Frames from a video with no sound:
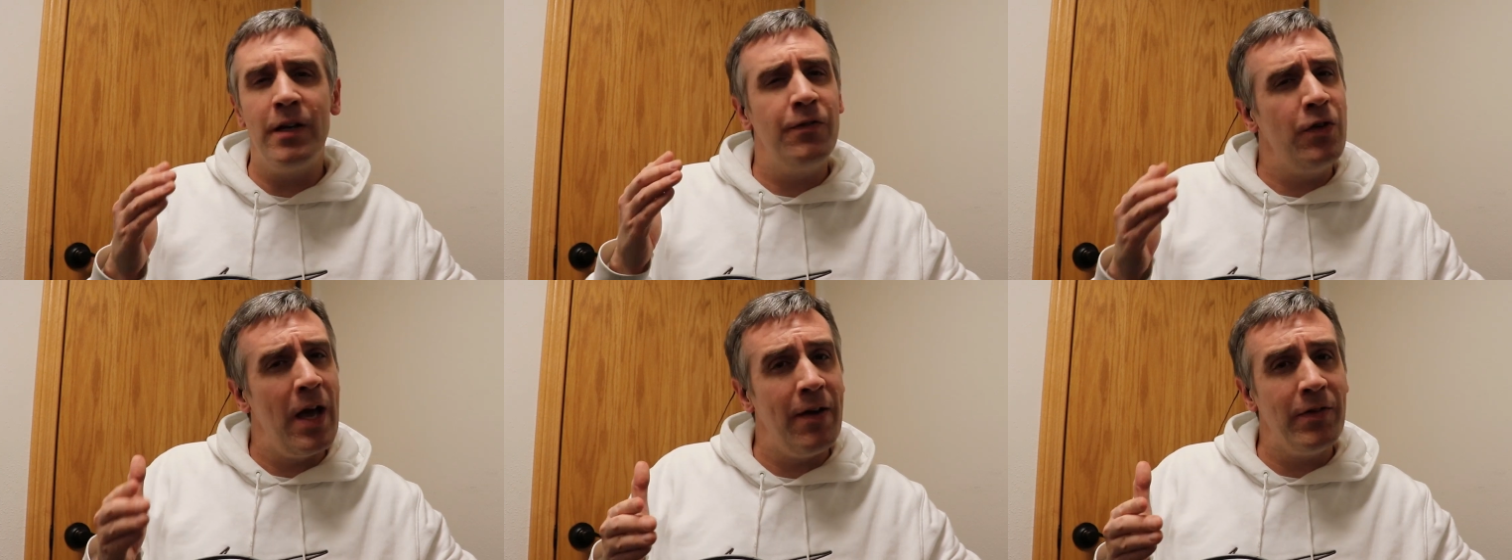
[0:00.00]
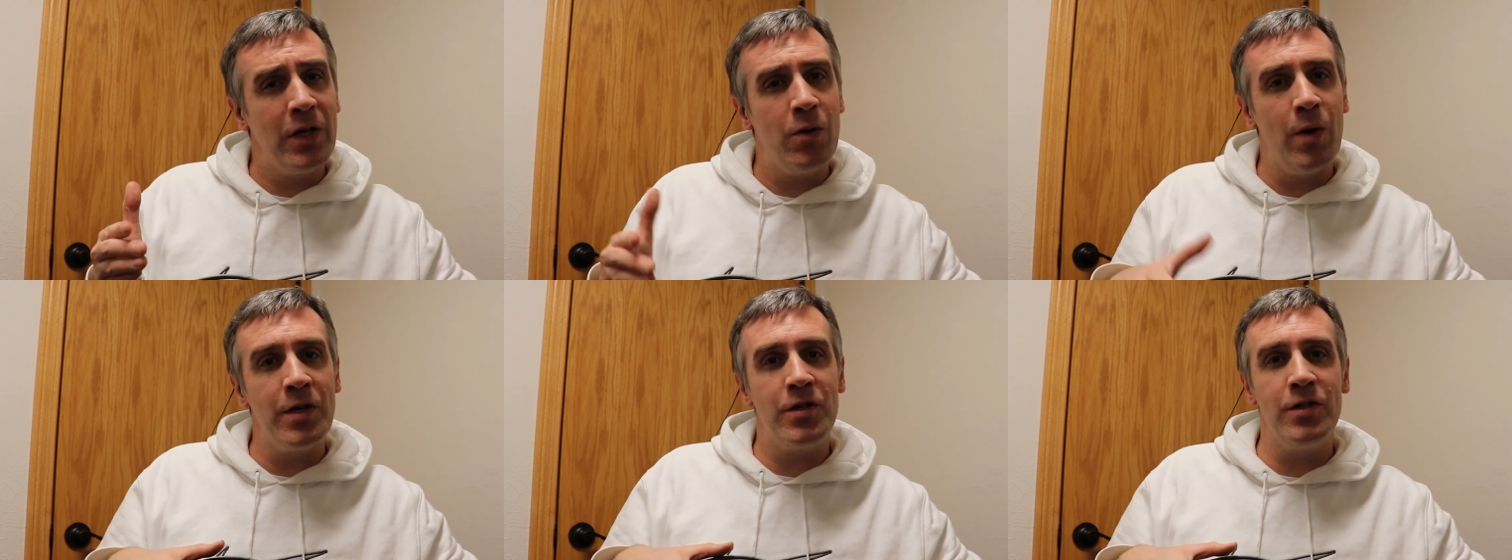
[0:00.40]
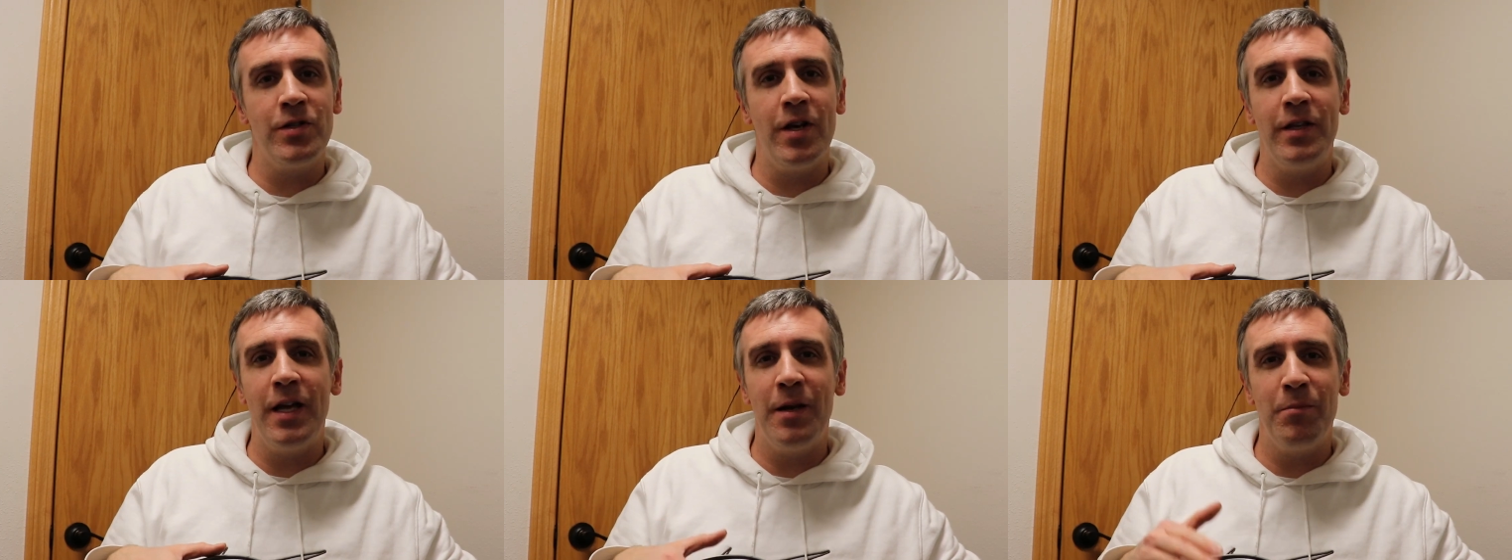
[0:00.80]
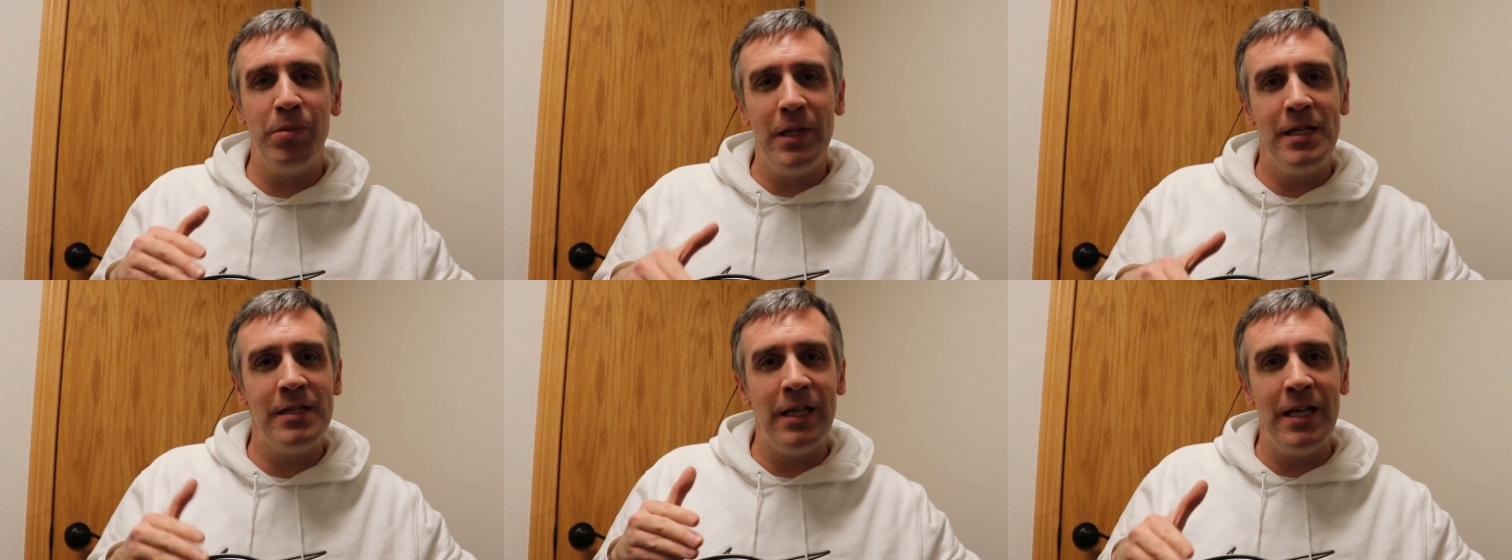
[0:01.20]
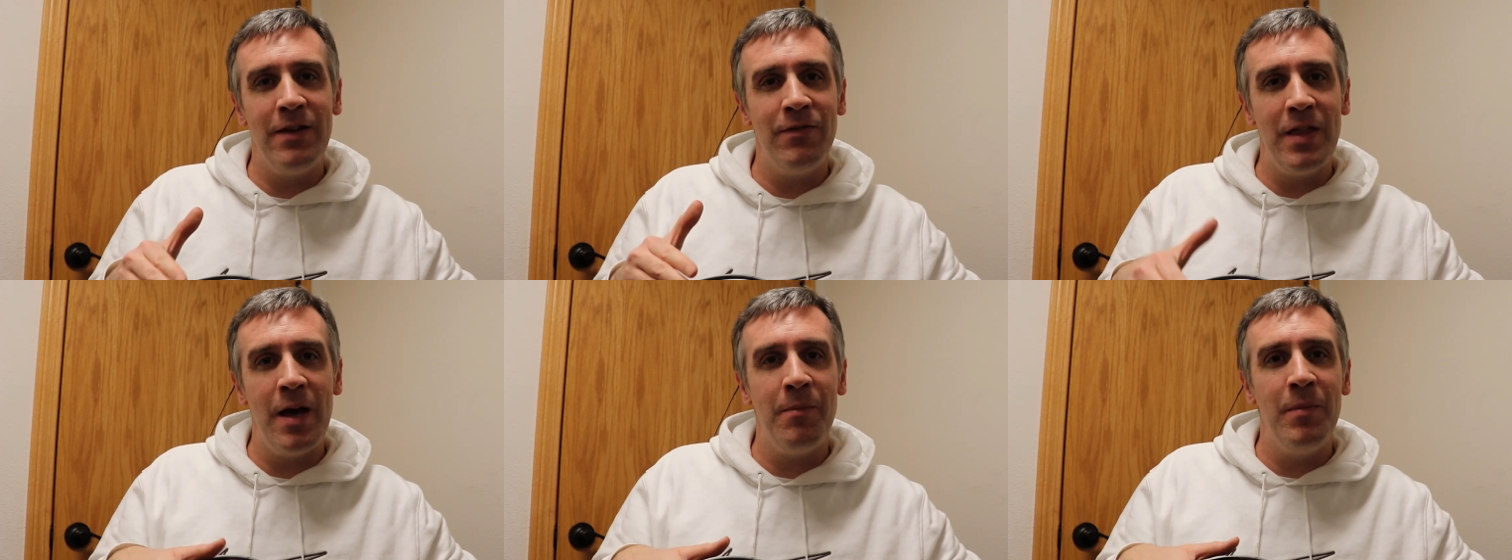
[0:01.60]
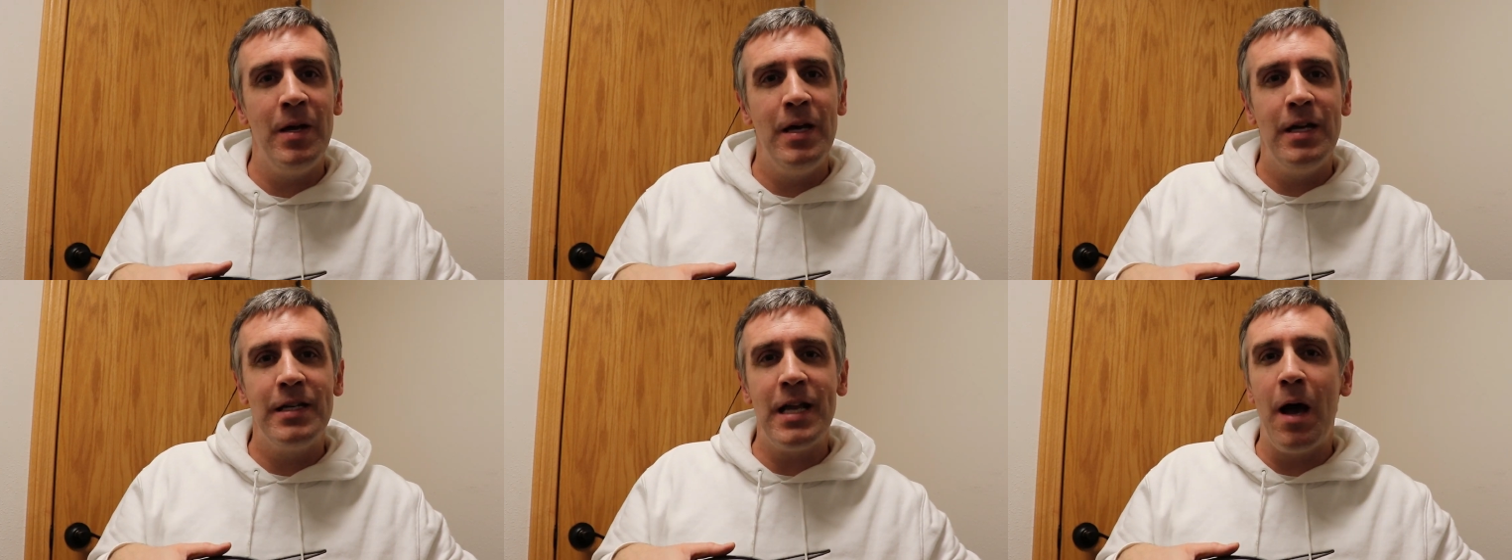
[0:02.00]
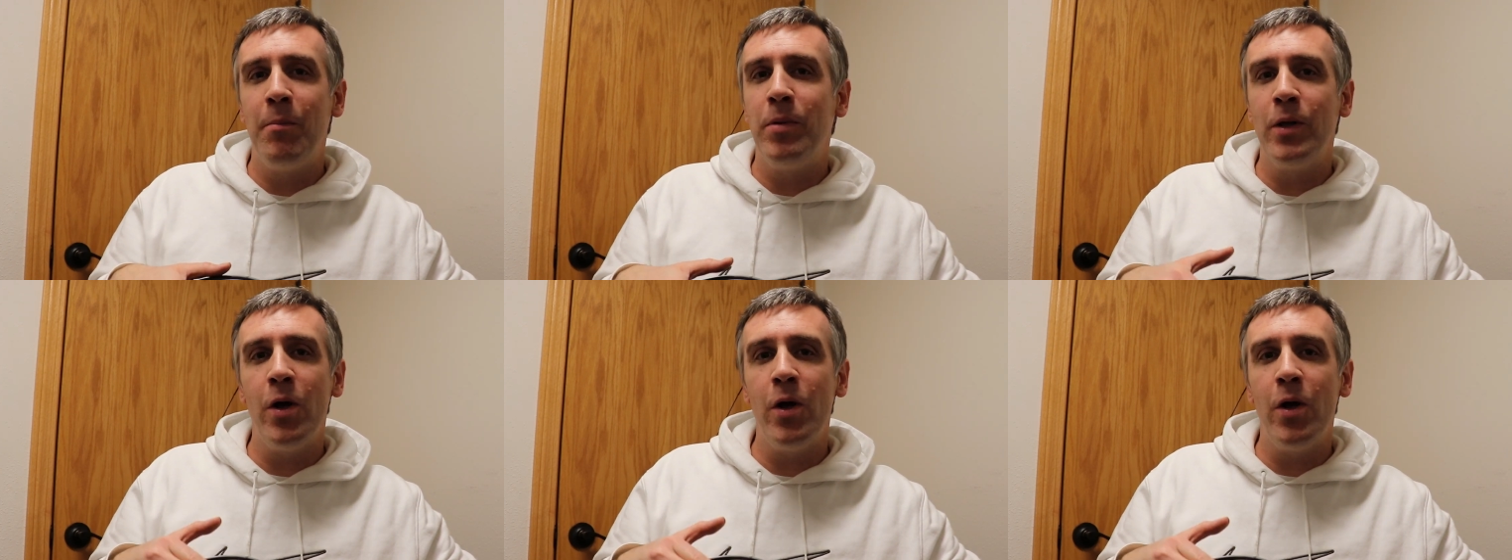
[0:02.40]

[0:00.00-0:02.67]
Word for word: and if you have any questions on that, please leave them down